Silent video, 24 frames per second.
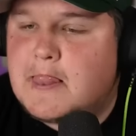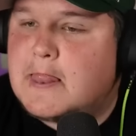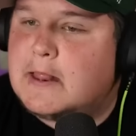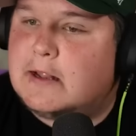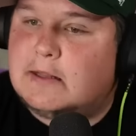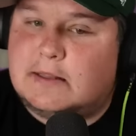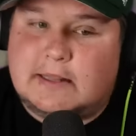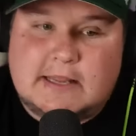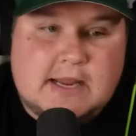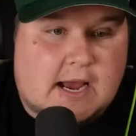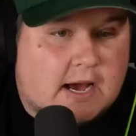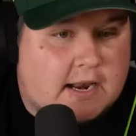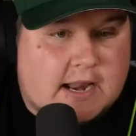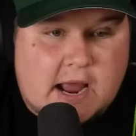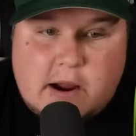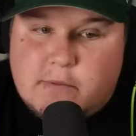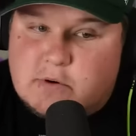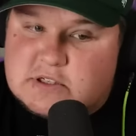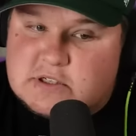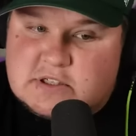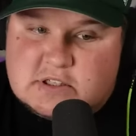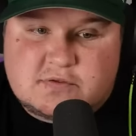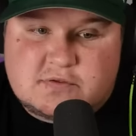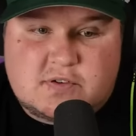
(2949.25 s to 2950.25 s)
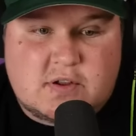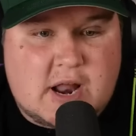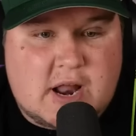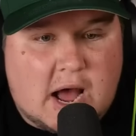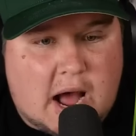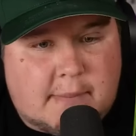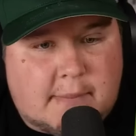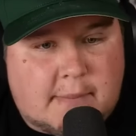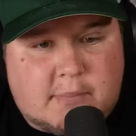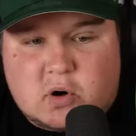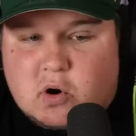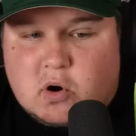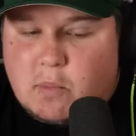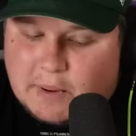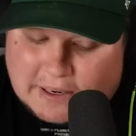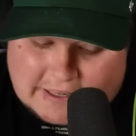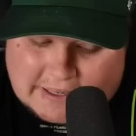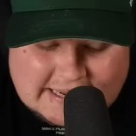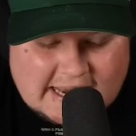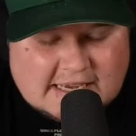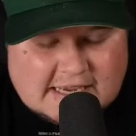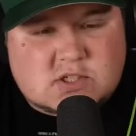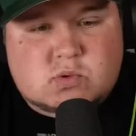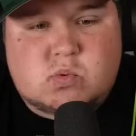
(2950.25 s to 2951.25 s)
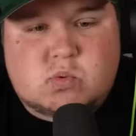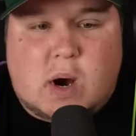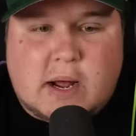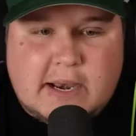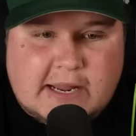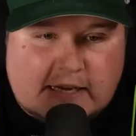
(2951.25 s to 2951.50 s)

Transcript: Leon Edwards is phenomenal, but guess what?